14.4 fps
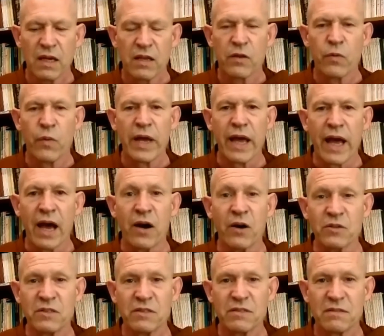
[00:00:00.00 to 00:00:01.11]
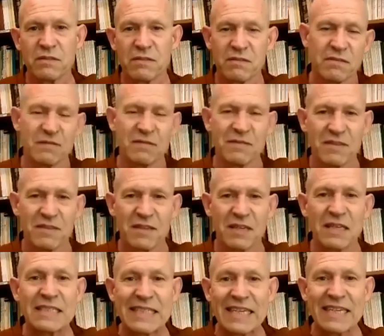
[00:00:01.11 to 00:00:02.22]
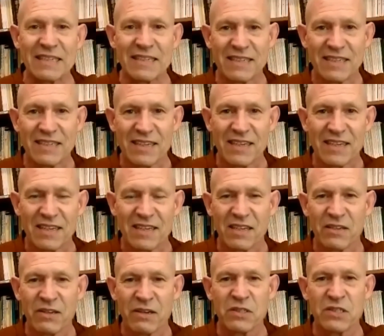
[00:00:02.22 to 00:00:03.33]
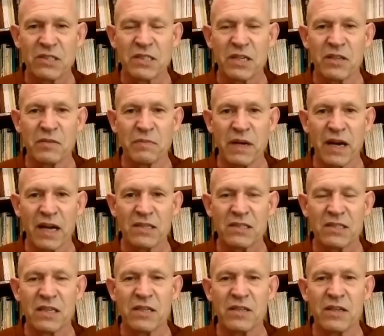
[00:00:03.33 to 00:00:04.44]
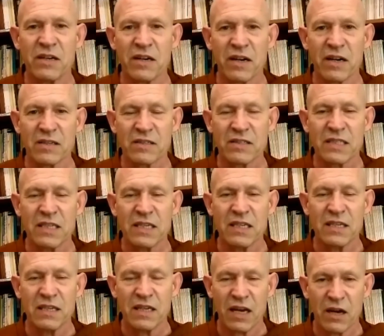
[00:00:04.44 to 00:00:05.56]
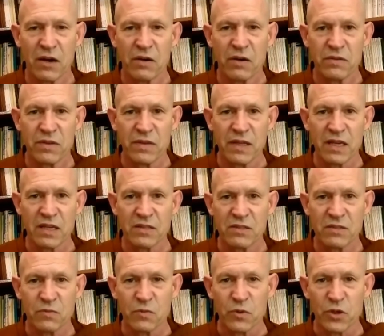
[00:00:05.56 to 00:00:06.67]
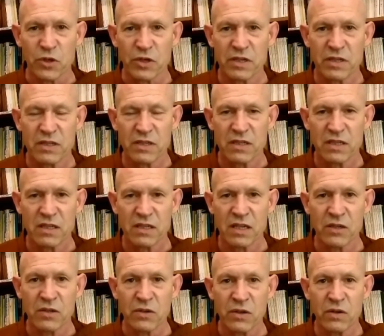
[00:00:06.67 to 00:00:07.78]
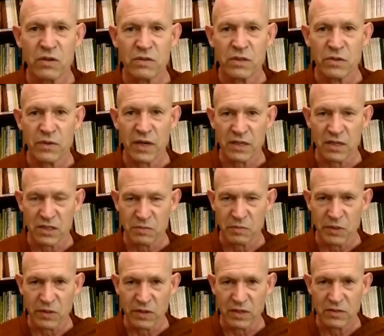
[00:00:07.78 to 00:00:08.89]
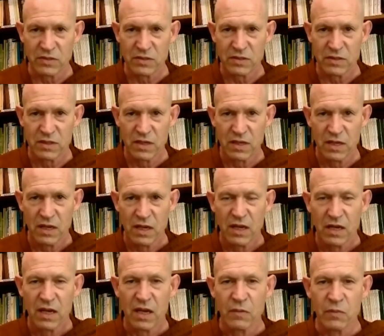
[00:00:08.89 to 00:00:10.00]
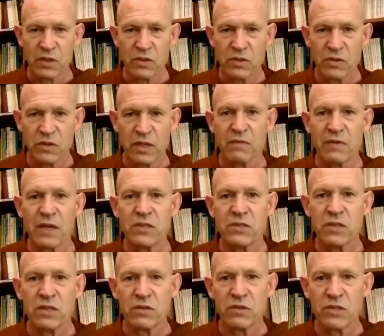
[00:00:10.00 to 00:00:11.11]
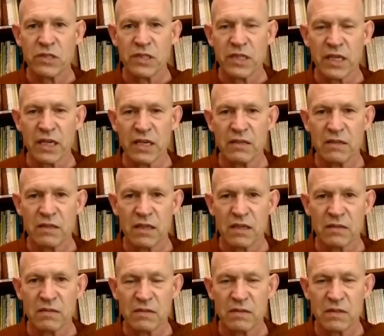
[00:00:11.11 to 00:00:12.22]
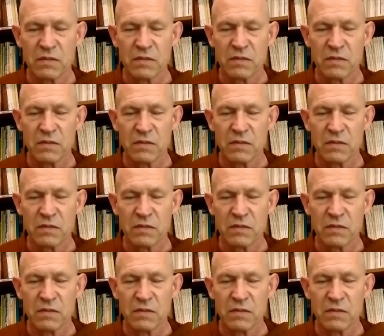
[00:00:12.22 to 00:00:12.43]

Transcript: The way out is in. You have to study the mind, study the heart, see how things work in your own direct experience. And when you do that, eventually you'll see, in